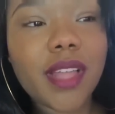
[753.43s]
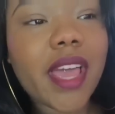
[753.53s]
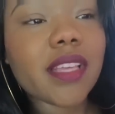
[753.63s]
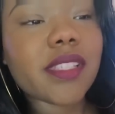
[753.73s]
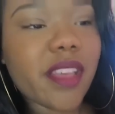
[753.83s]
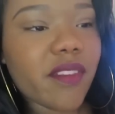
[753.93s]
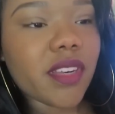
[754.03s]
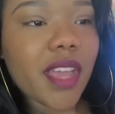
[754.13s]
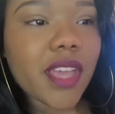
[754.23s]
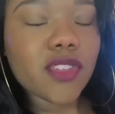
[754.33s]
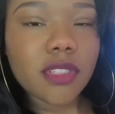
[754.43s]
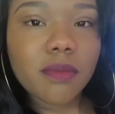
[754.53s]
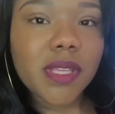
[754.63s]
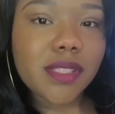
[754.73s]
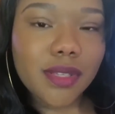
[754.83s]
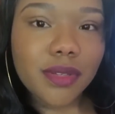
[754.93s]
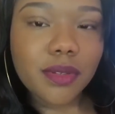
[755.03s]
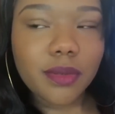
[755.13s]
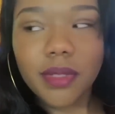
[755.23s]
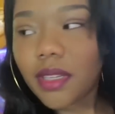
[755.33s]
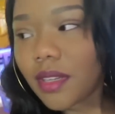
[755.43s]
Like in seven days, she'll be two.